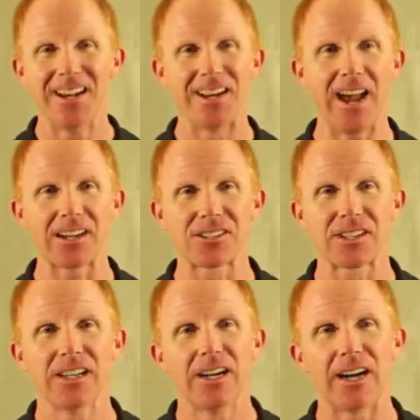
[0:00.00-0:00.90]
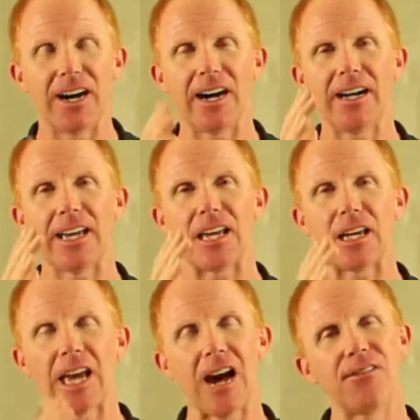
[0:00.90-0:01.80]
Next,
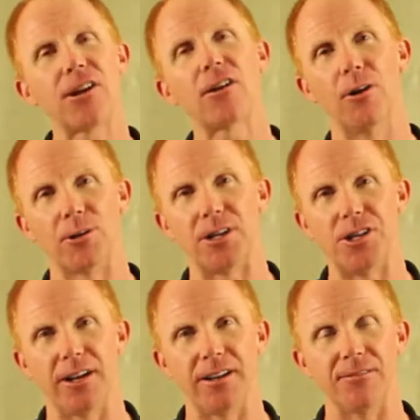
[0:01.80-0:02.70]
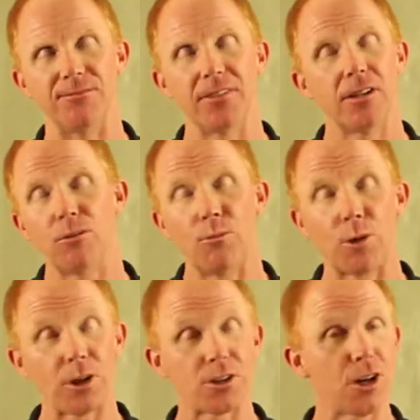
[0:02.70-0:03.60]
having your own agenda.
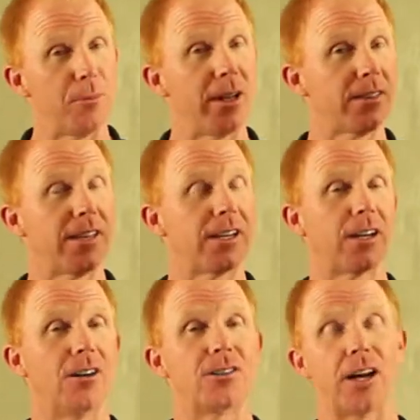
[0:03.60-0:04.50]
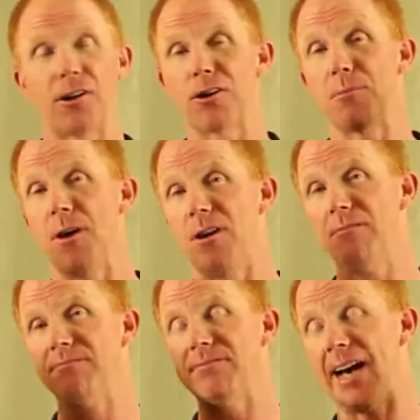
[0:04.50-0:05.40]
Words don't mean a thing, coach. I heard them
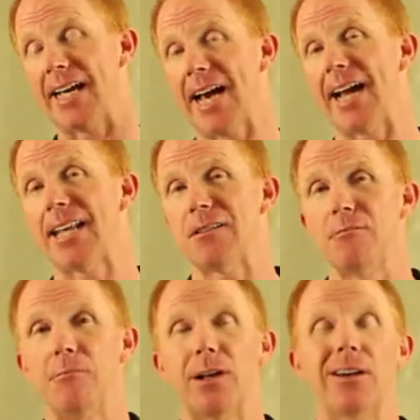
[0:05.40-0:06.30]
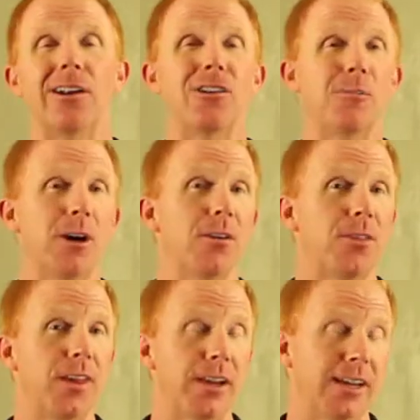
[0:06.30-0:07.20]
all. I got it, but I'm going to do my own
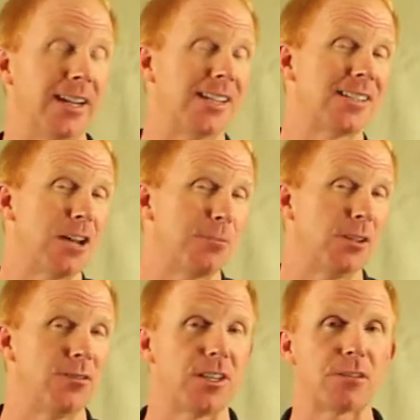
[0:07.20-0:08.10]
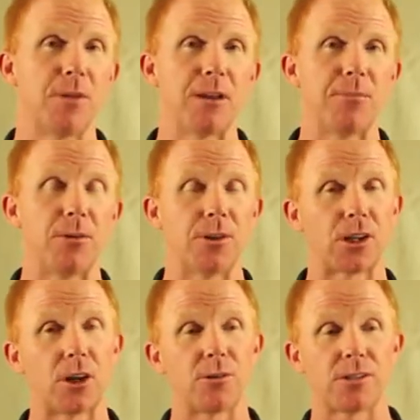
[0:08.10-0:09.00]
thing. An example of this might be when the
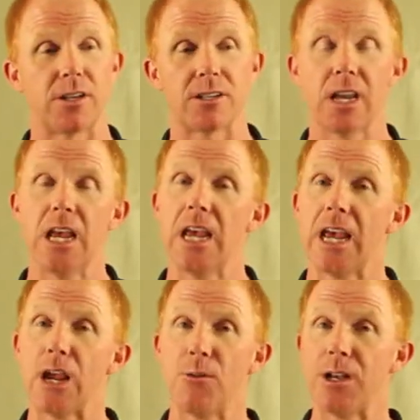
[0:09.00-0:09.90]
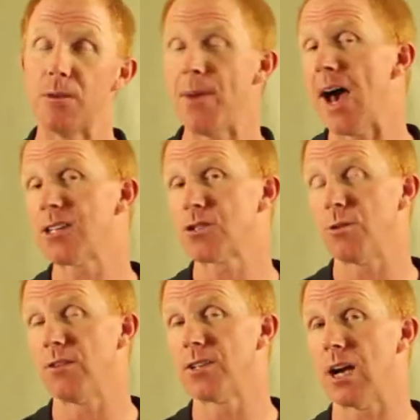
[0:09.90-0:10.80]
coach says, hey, we need to pass
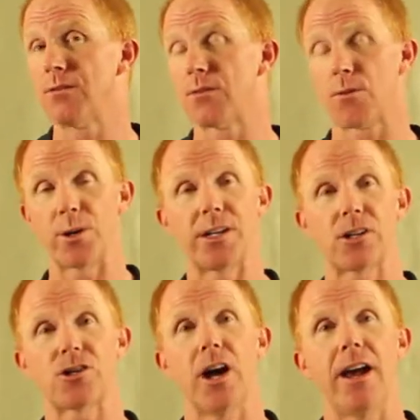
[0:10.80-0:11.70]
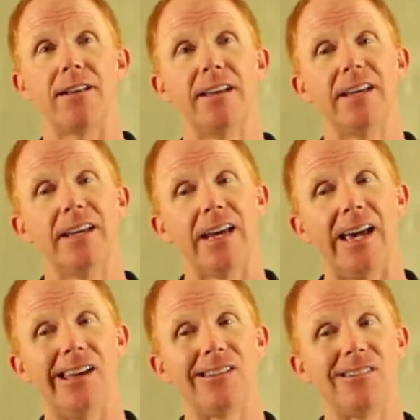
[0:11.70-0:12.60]
12 times before we take a shot,
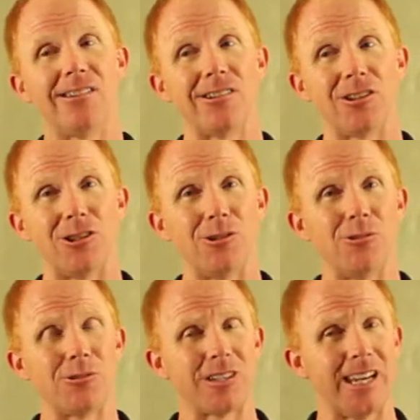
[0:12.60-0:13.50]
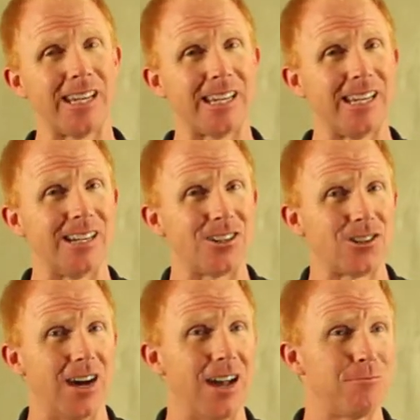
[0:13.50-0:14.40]
and you taking a
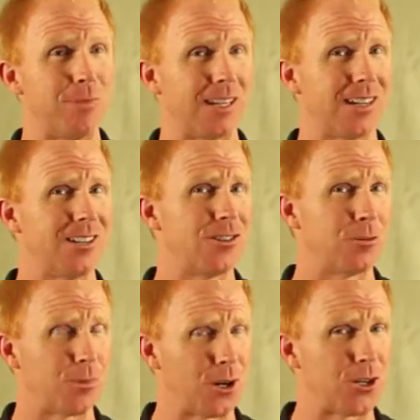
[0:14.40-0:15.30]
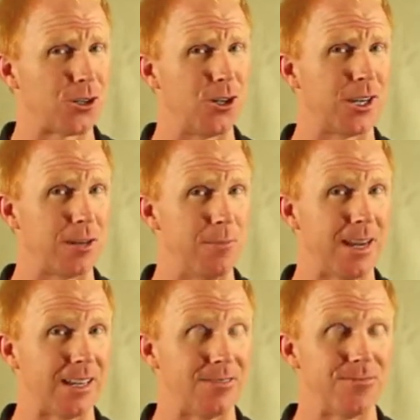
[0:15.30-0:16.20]
shot because you're pretty sure you can
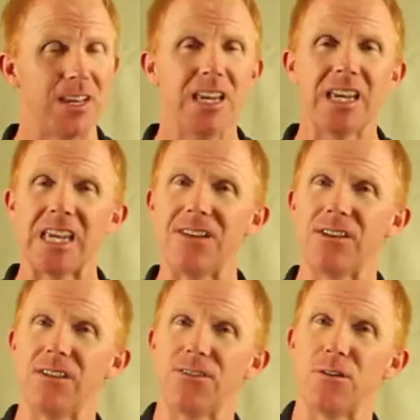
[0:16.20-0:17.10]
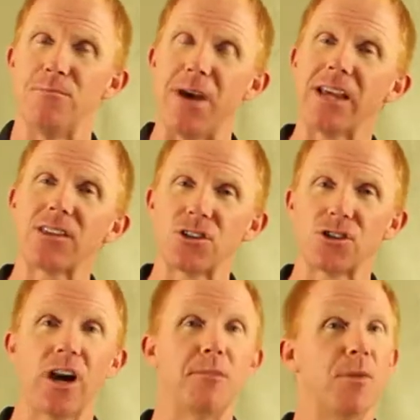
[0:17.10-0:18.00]
make it. Even if you make the
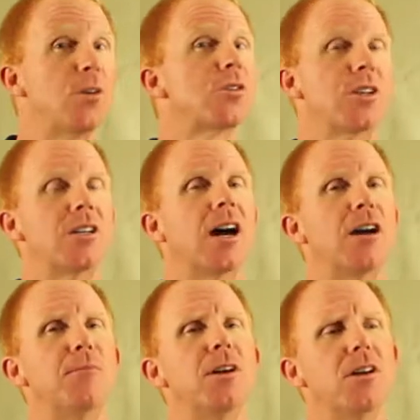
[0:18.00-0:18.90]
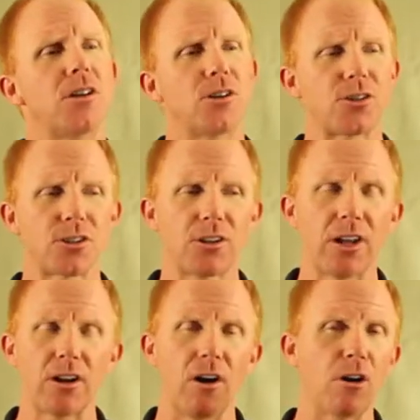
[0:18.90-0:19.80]
shot most of the time, you're still
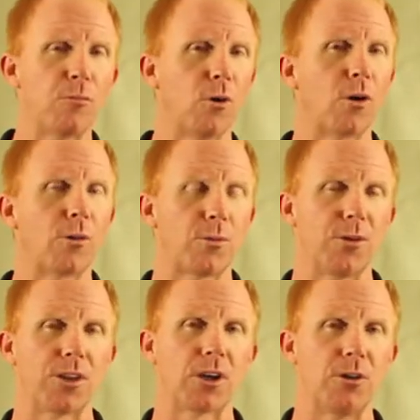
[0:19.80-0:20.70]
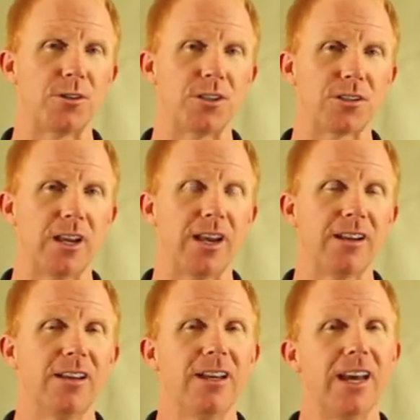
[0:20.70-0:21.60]
not on board with what the coach is
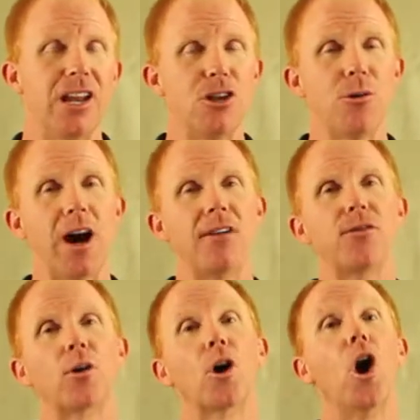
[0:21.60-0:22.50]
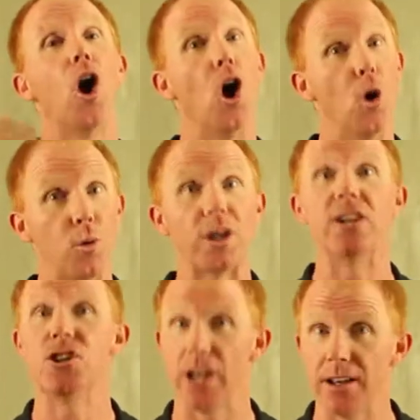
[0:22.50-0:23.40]
saying, and you have your own
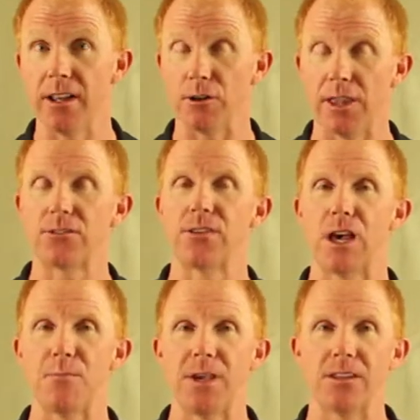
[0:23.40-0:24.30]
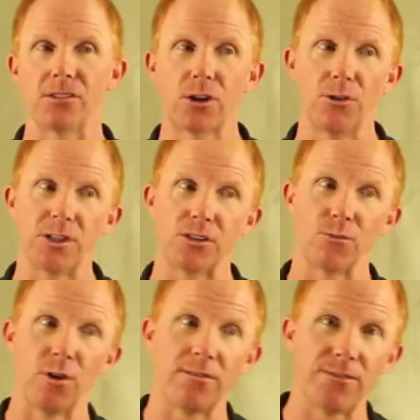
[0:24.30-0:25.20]
agenda. That's what that means. Coach has
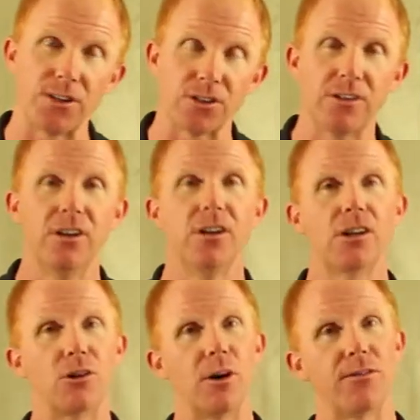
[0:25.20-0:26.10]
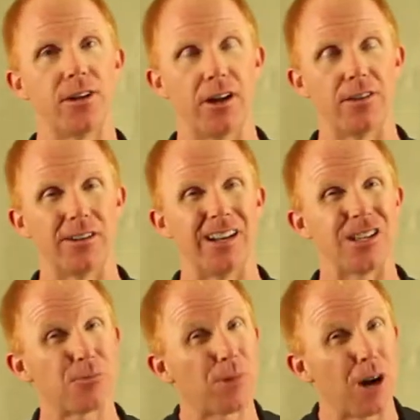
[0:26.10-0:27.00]
one vision, you have another. And
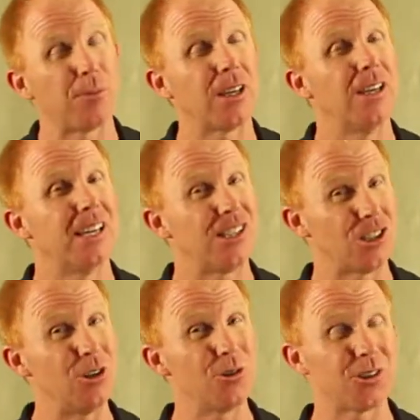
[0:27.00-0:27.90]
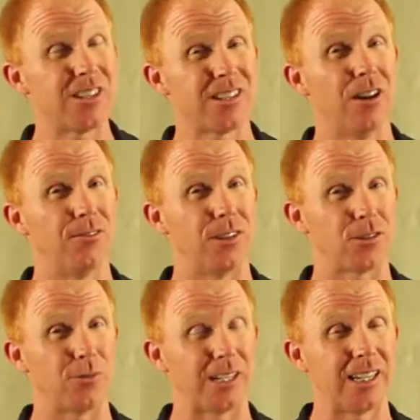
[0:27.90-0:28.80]
it's usually
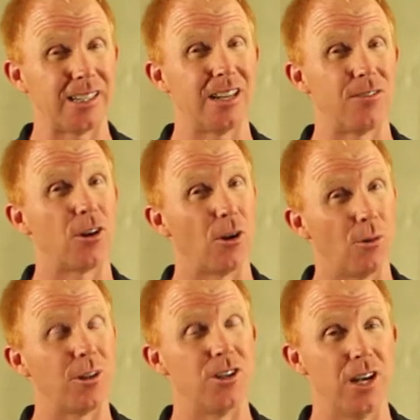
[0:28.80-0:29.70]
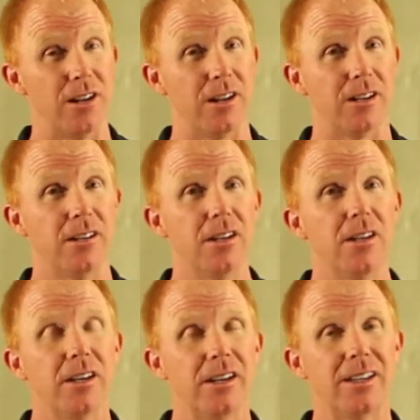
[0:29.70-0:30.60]
selfish when kids have their own agenda.
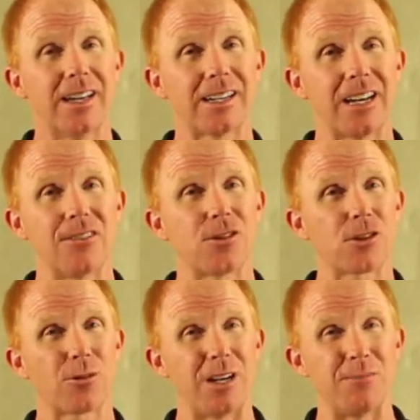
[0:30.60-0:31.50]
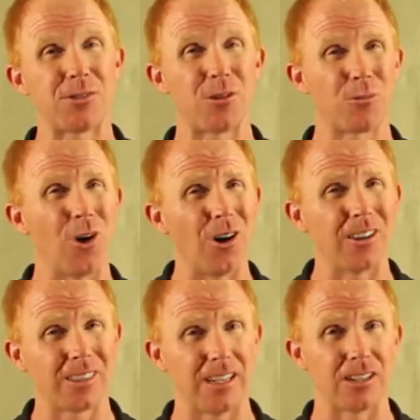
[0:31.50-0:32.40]
And that kind of screams the
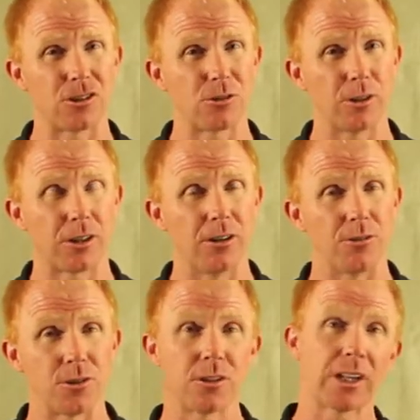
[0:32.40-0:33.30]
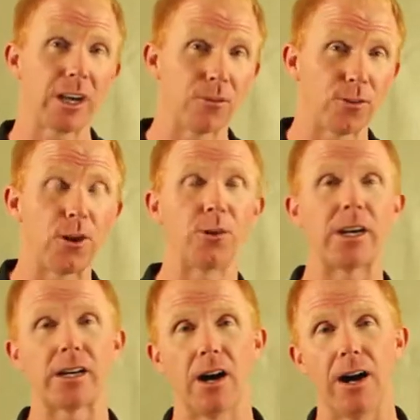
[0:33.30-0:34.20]
wrong things to a coach. Careful you don't
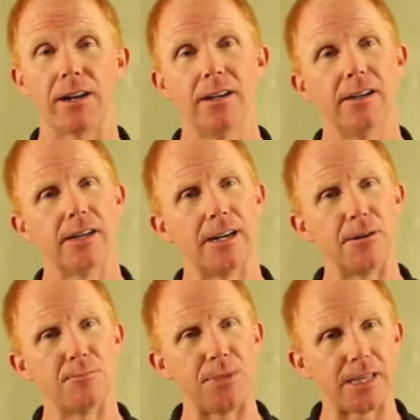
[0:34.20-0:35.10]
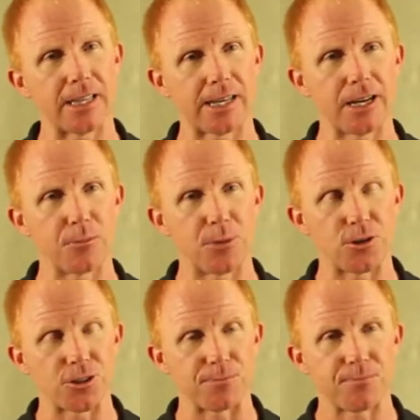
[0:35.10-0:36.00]
get caught being that kind of
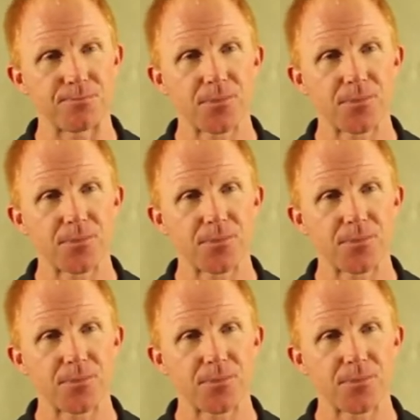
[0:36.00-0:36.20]
person.